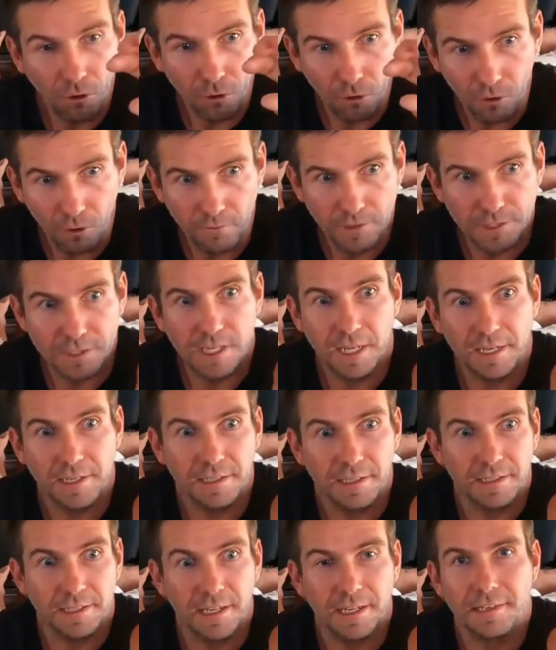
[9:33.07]
all of a
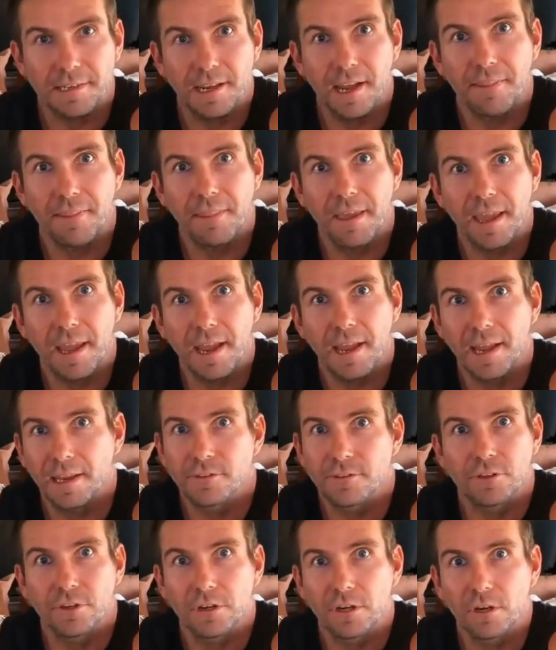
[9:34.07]
sudden get down there
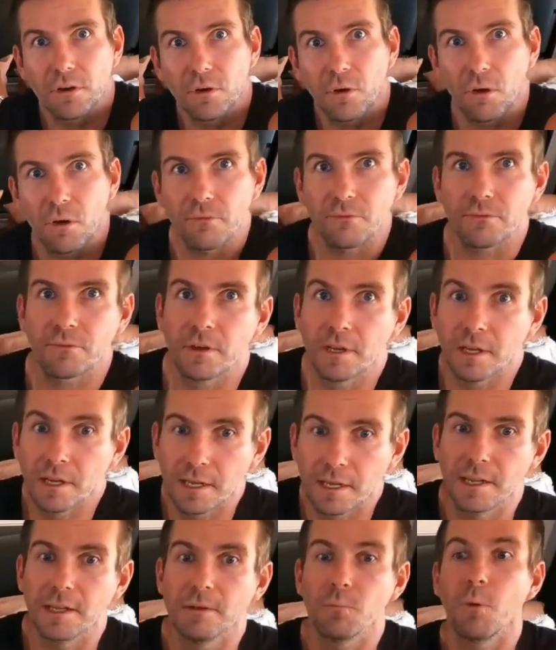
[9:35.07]
and turn it off.
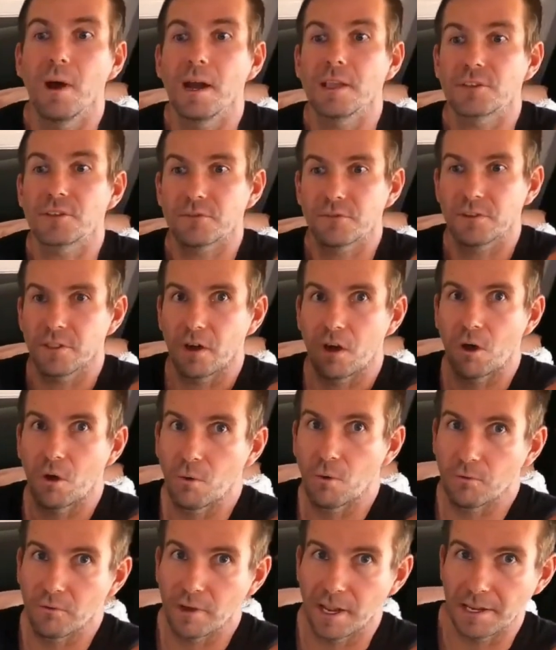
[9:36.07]
It waits for the
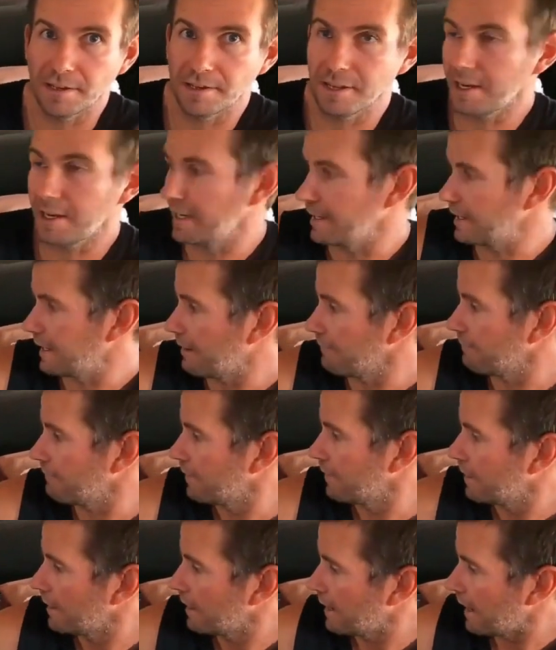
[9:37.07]
whole van to heat up
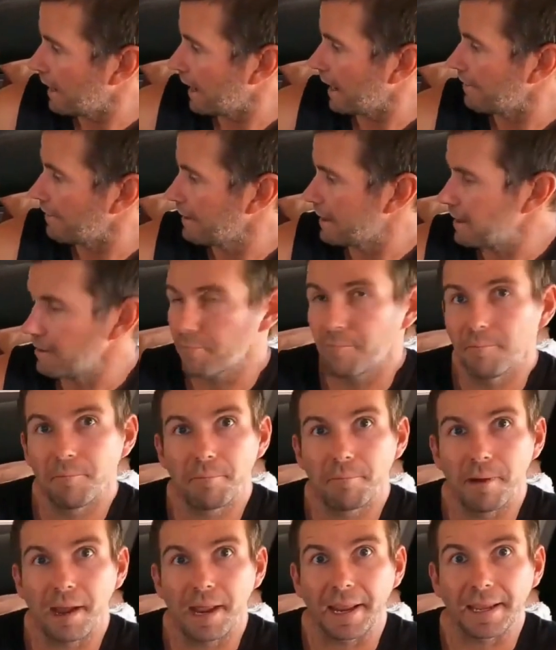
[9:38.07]
and then
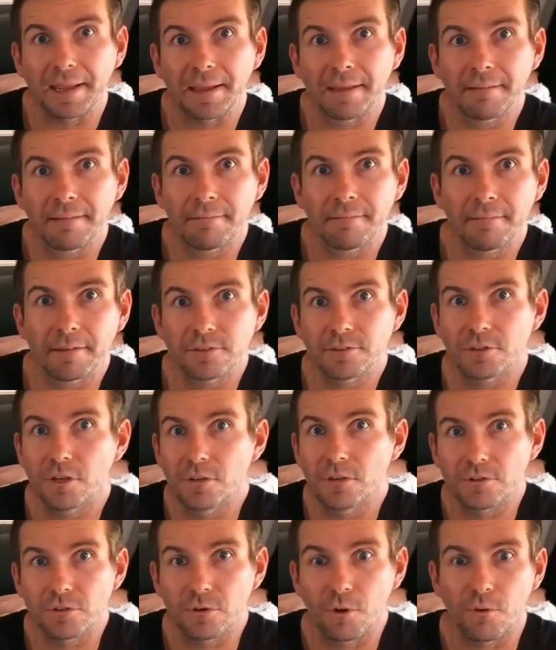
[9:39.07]
bang,
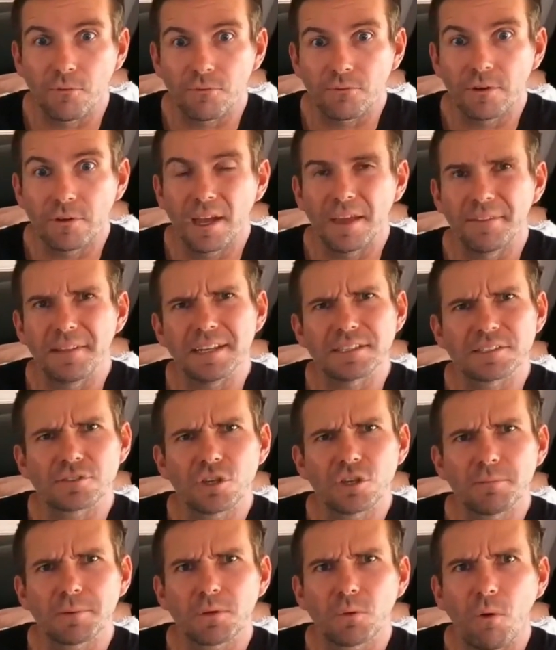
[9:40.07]
turns it off. And then it's
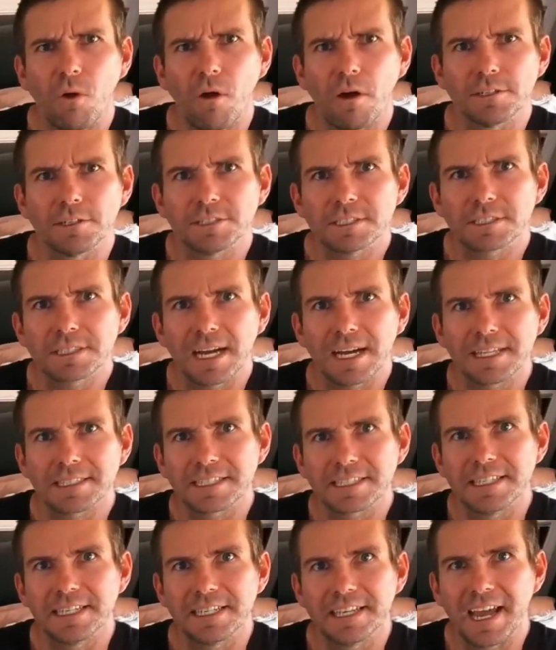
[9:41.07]
super quiet, it just
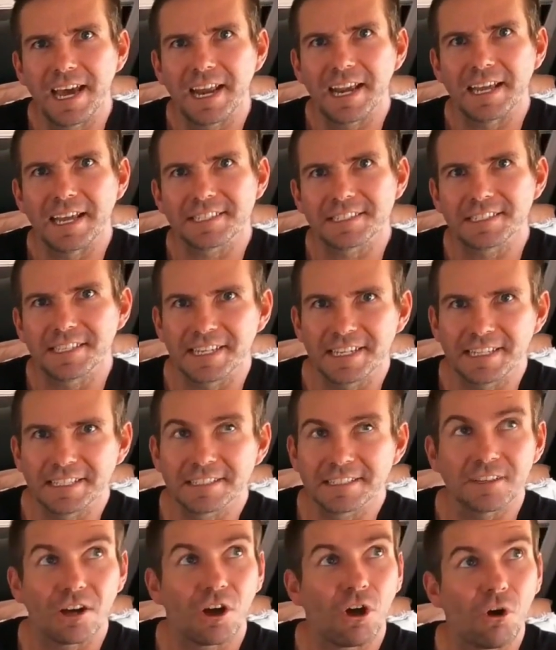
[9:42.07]
cuts in and out as
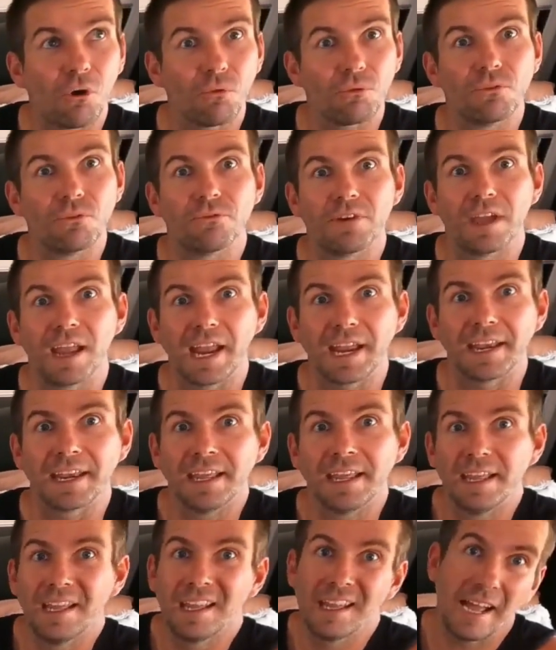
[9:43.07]
needed to hold the van
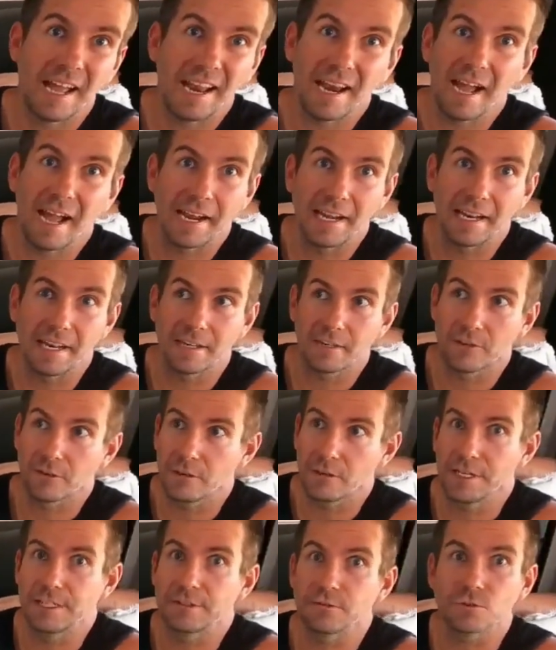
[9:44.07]
at 18
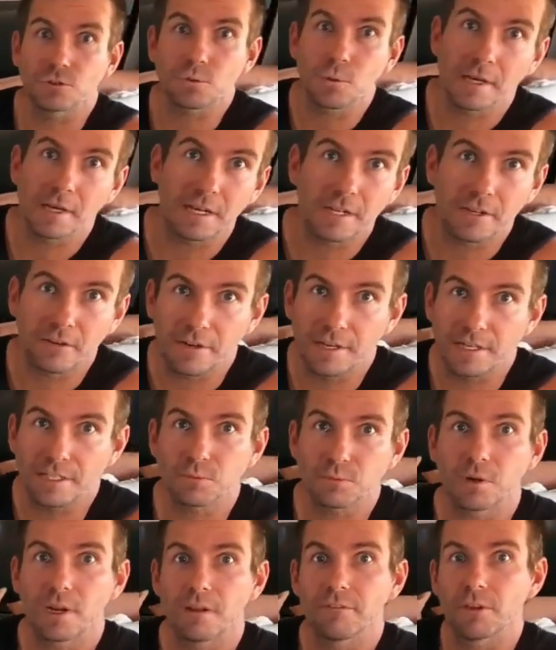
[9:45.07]
degrees or 20 degrees,
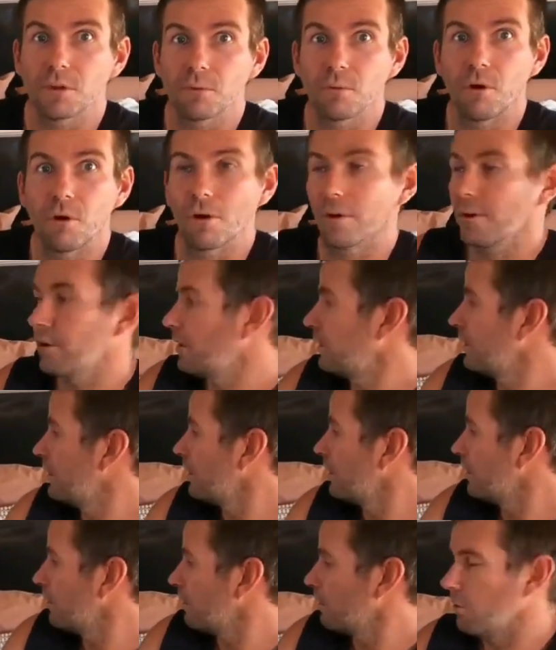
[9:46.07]
whatever you want,
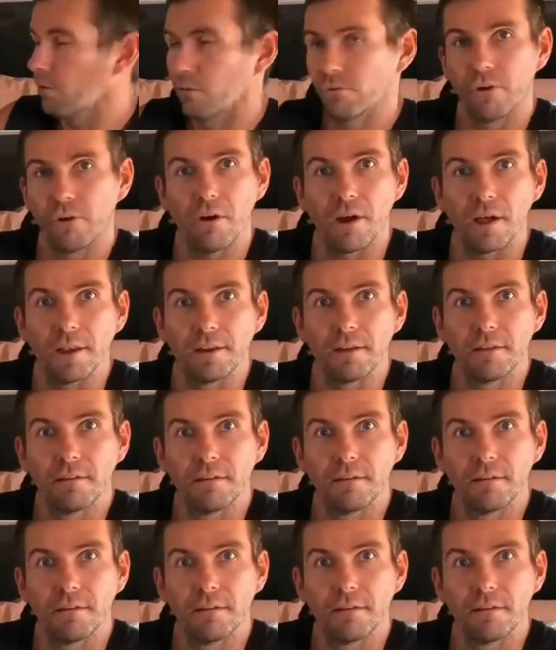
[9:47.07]
all night.